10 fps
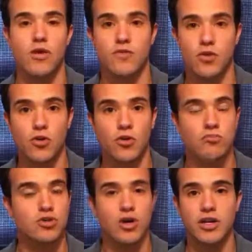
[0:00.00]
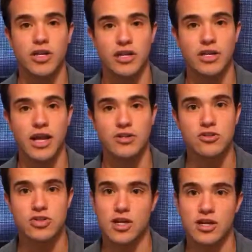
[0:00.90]
if you're trying to get an
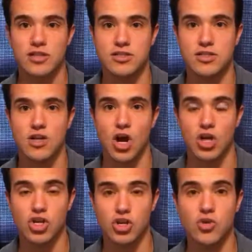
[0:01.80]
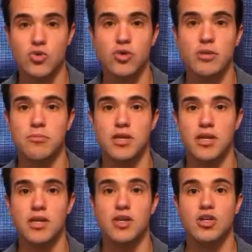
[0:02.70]
exercise, a cue can
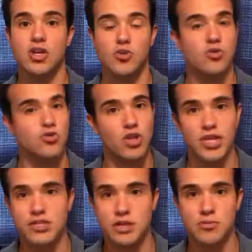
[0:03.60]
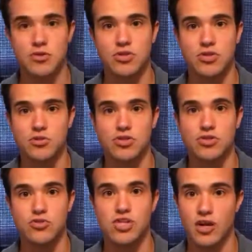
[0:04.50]
be, you lace up your
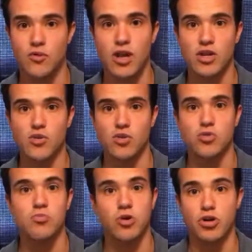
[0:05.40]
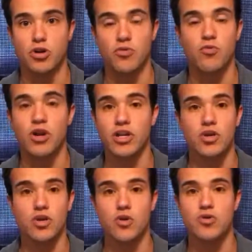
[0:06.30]
shoes and you get ready, or you put your
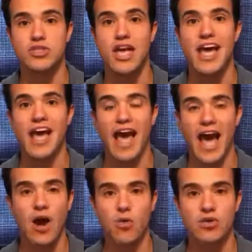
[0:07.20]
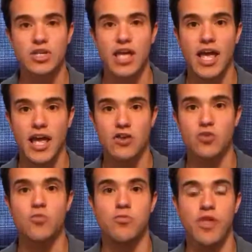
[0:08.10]
running clothes out
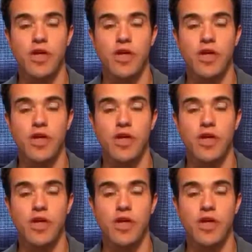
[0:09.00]
and you